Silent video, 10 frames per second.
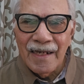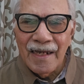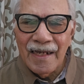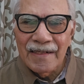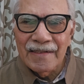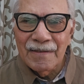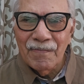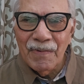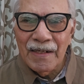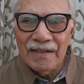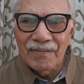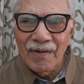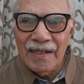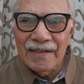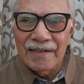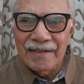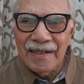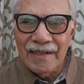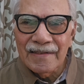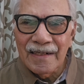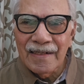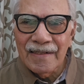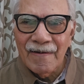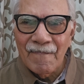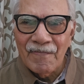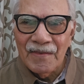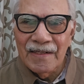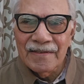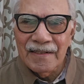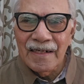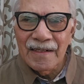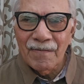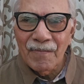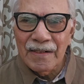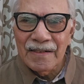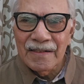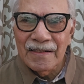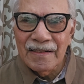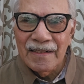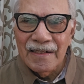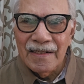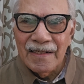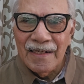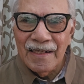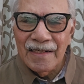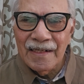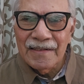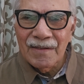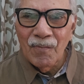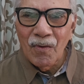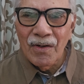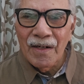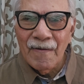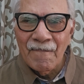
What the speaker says: and the place where it is entered, the serial number in the ledger book,